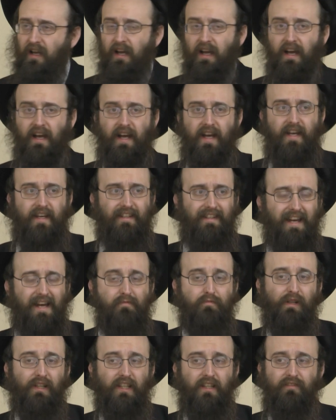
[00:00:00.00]
And I
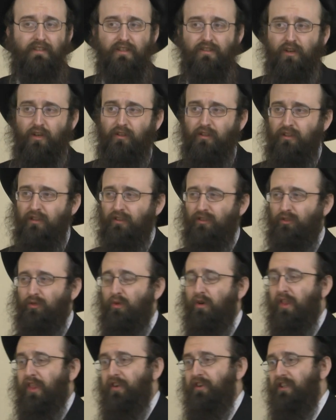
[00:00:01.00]
believe there's only 2
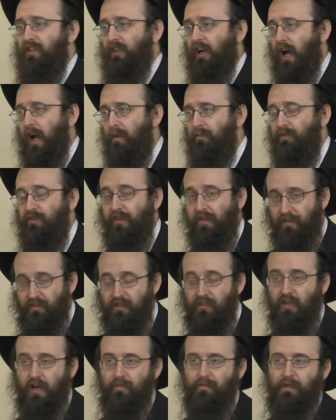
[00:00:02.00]
or 3 times,
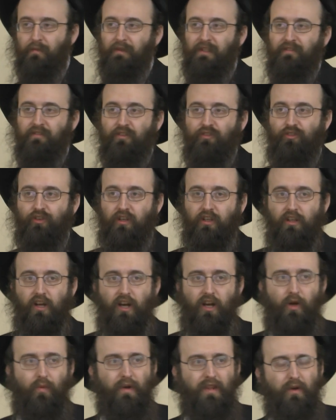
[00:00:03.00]
I believe, in Shulchan
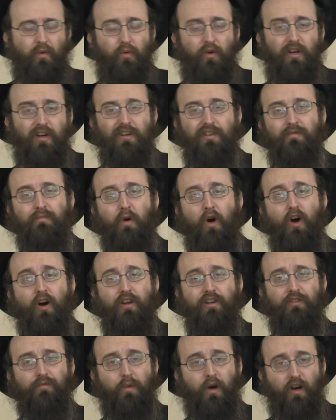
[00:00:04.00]
Aruch where the words
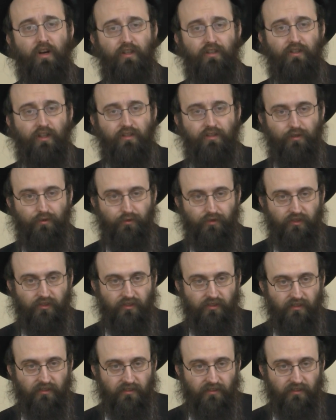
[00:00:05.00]
Ma'od Ma'od are used.